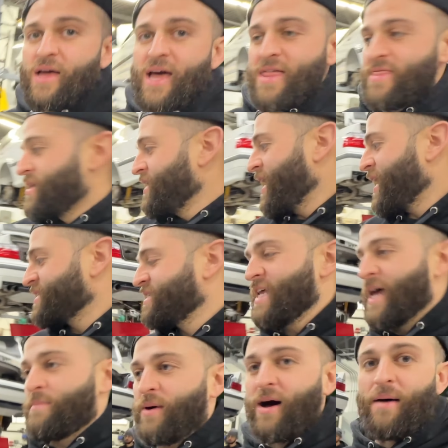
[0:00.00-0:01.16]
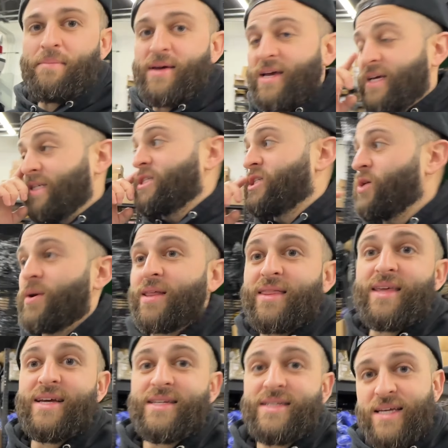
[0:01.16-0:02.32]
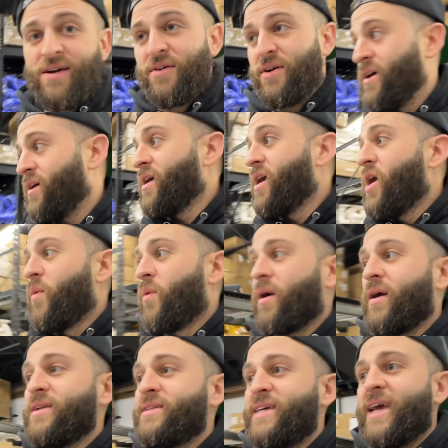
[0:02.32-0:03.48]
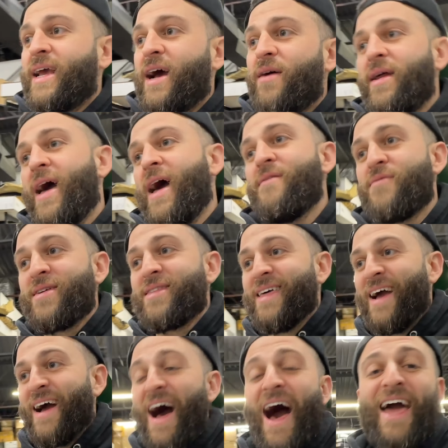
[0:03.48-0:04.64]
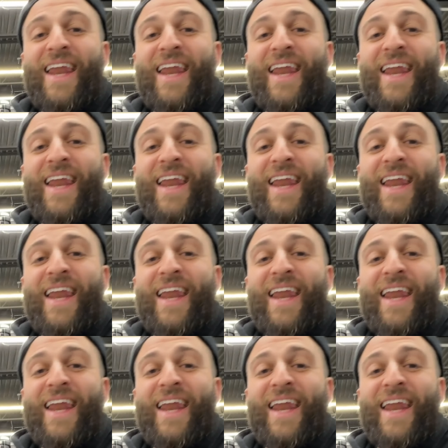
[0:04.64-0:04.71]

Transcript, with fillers: And the next step up is doing the interior. We're gonna take out everything. I